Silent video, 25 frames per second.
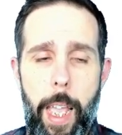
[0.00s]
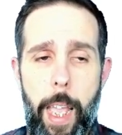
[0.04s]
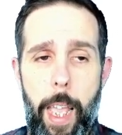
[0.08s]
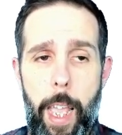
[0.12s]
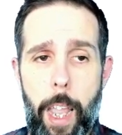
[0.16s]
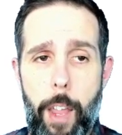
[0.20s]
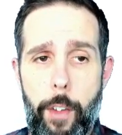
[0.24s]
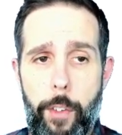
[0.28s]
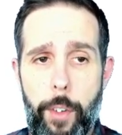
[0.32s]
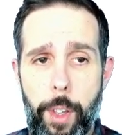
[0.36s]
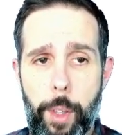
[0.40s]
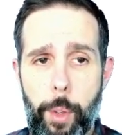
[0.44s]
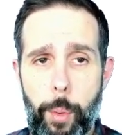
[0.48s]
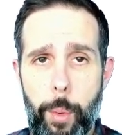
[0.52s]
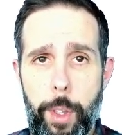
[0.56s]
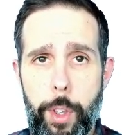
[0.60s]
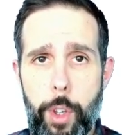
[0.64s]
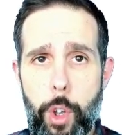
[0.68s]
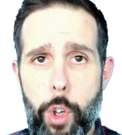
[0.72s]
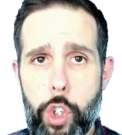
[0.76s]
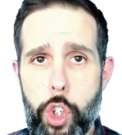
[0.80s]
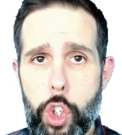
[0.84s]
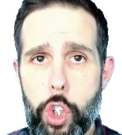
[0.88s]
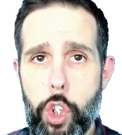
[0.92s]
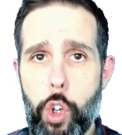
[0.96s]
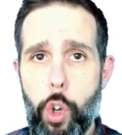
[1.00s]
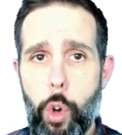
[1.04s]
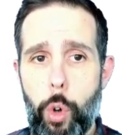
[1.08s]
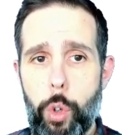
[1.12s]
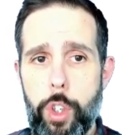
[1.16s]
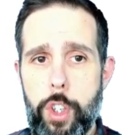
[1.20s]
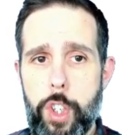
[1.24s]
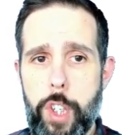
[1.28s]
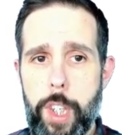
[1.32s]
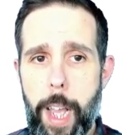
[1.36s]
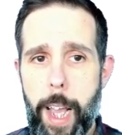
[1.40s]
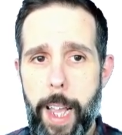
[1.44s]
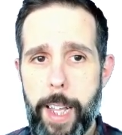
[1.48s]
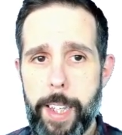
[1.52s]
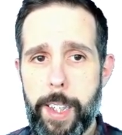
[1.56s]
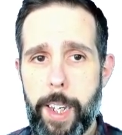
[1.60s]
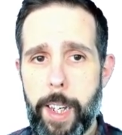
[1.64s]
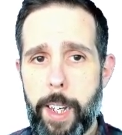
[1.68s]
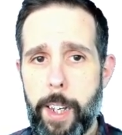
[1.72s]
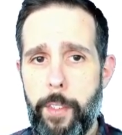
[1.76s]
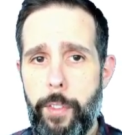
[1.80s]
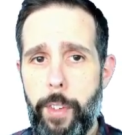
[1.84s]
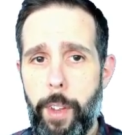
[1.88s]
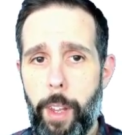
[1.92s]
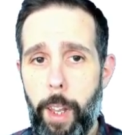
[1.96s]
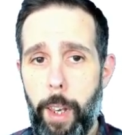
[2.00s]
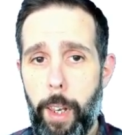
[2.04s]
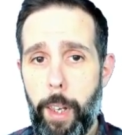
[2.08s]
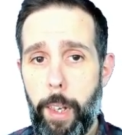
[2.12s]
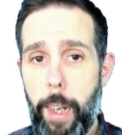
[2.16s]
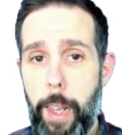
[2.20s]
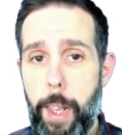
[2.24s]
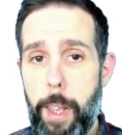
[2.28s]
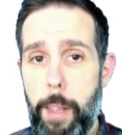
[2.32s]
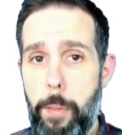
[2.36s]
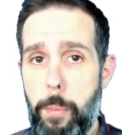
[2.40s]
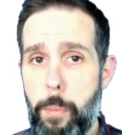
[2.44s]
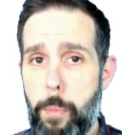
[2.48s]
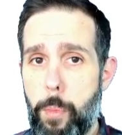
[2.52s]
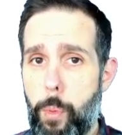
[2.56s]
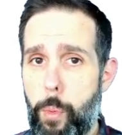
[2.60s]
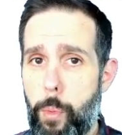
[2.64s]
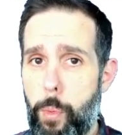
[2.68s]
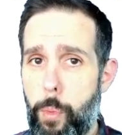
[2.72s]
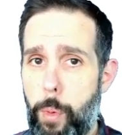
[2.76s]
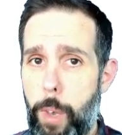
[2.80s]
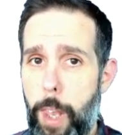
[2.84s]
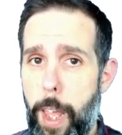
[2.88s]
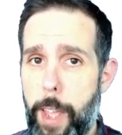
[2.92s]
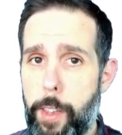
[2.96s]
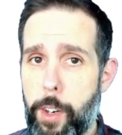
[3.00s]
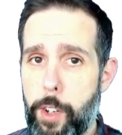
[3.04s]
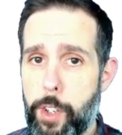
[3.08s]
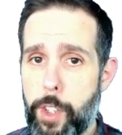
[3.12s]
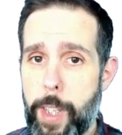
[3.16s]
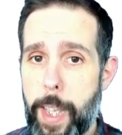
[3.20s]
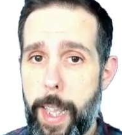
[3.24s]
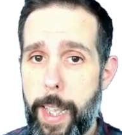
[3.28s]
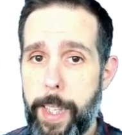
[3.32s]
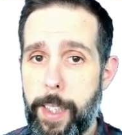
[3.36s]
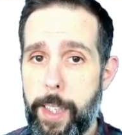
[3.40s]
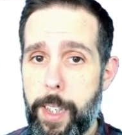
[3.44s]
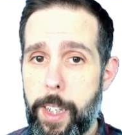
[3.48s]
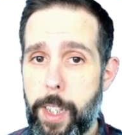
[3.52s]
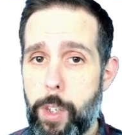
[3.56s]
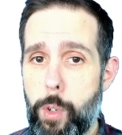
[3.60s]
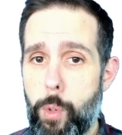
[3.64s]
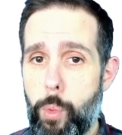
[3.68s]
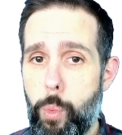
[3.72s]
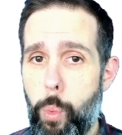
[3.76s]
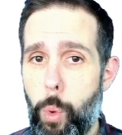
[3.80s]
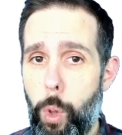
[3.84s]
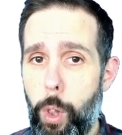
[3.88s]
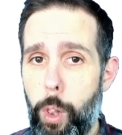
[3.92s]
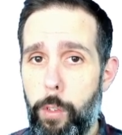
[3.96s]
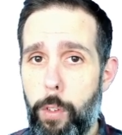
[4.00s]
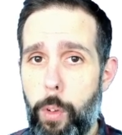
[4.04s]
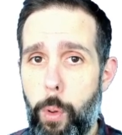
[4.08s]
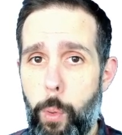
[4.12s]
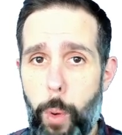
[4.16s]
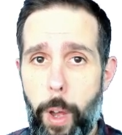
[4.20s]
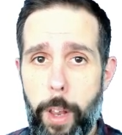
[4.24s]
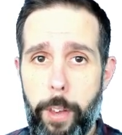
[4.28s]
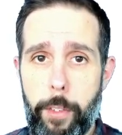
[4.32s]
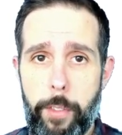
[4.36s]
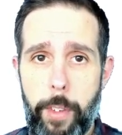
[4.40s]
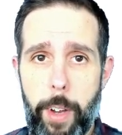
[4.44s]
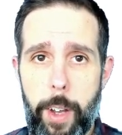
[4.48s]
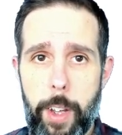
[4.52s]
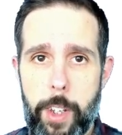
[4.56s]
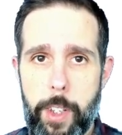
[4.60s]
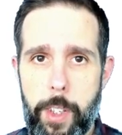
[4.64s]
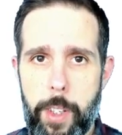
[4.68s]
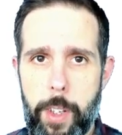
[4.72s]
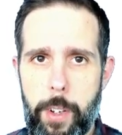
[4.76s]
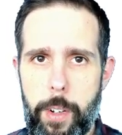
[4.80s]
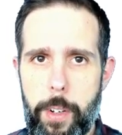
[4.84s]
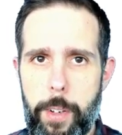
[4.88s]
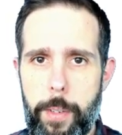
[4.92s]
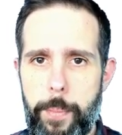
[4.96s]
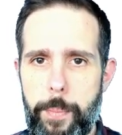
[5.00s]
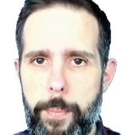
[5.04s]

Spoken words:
If it reduces code size significantly, later stages will run faster.